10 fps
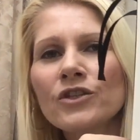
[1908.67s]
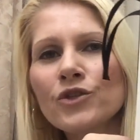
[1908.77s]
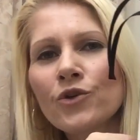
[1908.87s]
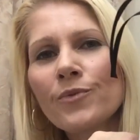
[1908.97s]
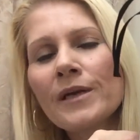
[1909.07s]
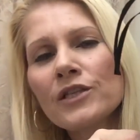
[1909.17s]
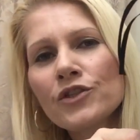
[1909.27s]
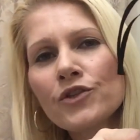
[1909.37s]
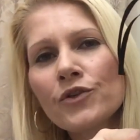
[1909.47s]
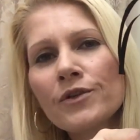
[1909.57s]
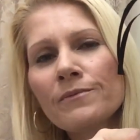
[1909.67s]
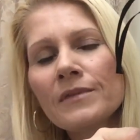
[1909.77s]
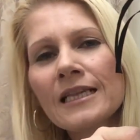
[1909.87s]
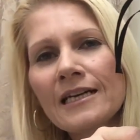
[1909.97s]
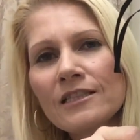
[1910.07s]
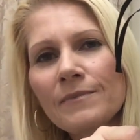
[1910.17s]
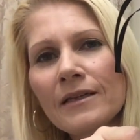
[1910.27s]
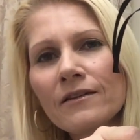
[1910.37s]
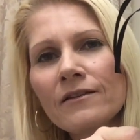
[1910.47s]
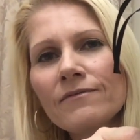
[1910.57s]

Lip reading: it took me to do them last month.